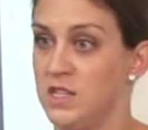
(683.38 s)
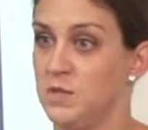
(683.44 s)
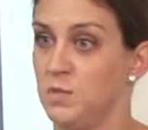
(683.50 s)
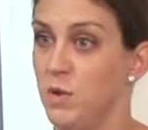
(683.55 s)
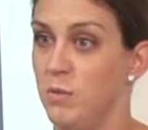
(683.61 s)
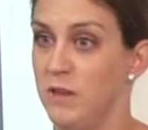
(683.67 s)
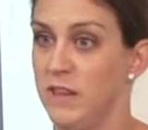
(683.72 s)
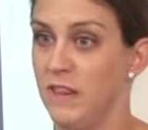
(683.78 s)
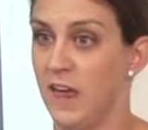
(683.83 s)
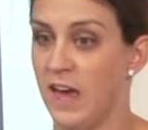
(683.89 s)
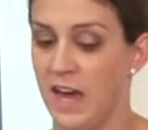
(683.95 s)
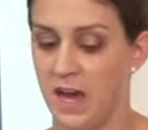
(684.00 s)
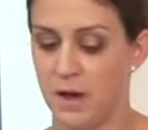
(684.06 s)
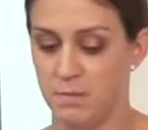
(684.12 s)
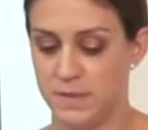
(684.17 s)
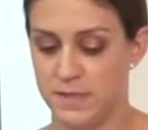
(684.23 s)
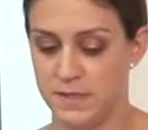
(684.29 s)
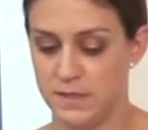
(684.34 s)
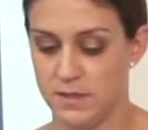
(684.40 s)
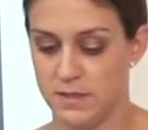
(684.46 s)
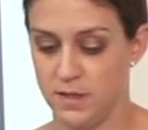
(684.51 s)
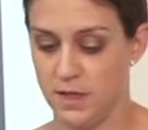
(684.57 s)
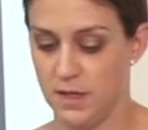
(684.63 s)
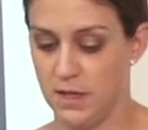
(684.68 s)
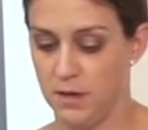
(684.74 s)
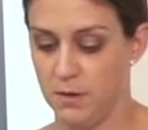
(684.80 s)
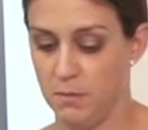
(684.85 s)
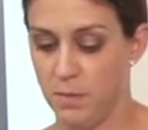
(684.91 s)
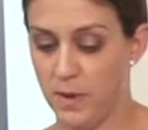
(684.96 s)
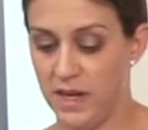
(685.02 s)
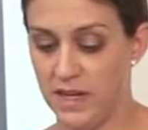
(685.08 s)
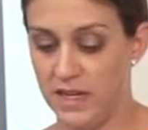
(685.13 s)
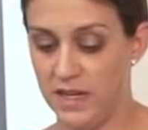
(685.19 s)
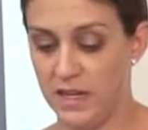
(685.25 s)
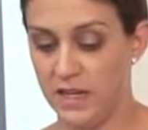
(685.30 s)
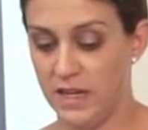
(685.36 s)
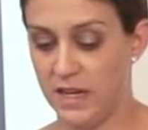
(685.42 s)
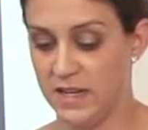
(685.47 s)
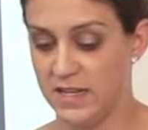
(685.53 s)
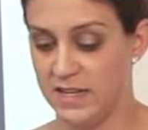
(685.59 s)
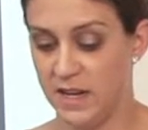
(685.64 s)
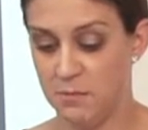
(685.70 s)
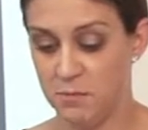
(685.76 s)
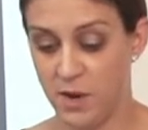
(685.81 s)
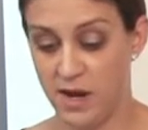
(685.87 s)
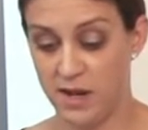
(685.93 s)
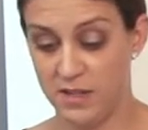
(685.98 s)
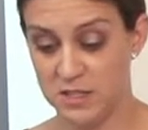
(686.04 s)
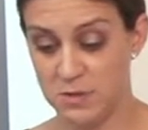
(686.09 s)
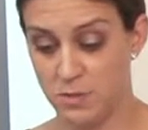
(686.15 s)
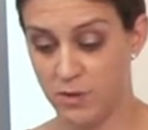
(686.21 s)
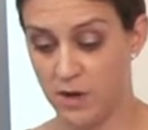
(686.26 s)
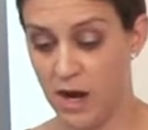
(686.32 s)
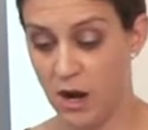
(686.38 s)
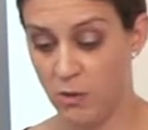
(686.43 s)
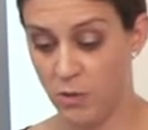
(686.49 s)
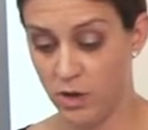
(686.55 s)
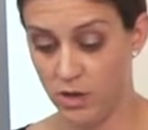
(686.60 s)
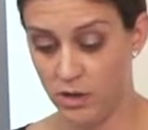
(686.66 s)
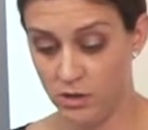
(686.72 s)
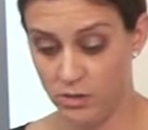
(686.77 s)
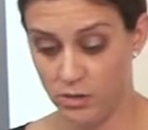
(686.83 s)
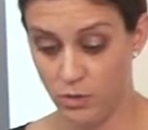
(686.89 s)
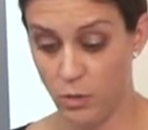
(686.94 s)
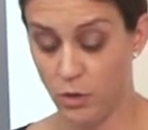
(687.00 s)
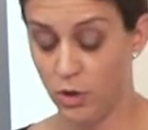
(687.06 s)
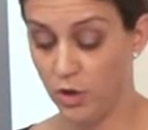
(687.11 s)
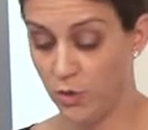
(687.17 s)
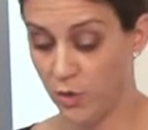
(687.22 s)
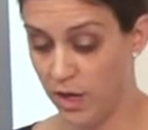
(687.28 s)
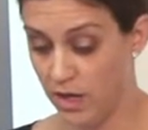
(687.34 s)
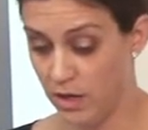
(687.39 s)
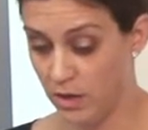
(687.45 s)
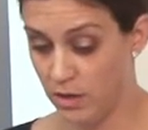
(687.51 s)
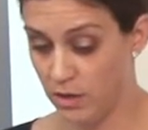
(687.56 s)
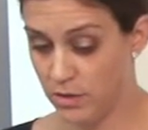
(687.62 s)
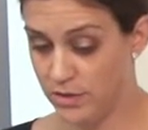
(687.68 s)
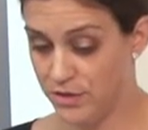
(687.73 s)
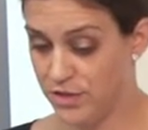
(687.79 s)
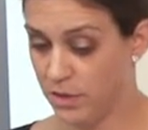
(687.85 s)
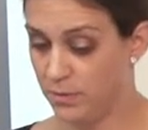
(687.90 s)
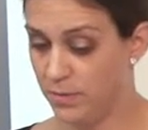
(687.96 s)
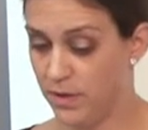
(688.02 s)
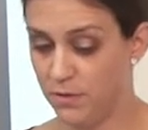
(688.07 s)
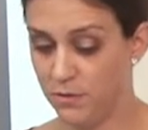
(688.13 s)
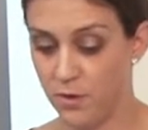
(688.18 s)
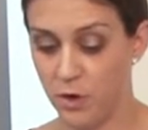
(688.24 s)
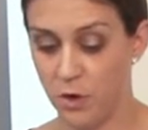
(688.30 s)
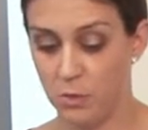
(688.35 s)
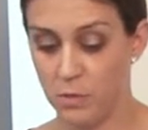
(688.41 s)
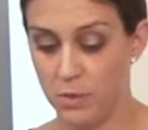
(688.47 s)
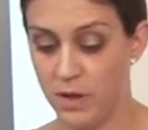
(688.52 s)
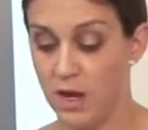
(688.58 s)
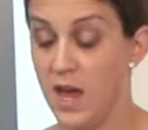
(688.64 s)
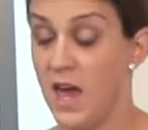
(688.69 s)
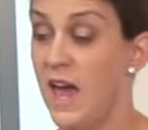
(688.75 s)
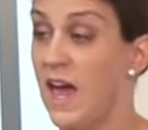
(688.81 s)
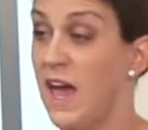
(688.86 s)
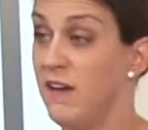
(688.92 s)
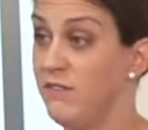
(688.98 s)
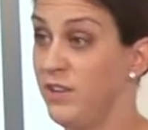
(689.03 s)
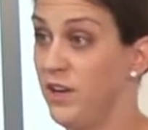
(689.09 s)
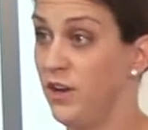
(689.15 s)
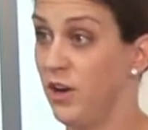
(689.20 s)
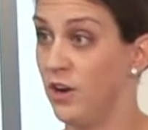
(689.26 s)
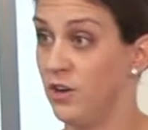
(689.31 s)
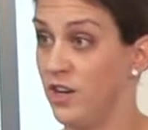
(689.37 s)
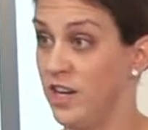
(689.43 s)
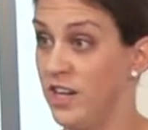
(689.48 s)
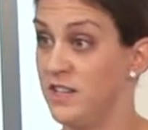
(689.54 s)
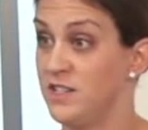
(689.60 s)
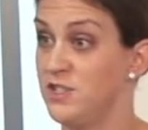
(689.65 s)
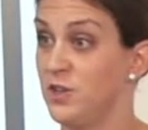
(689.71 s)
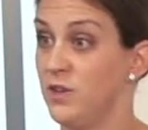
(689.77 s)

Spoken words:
swimming laps, biking at 10 miles per hour or greater, jumping rope, heavy gardening.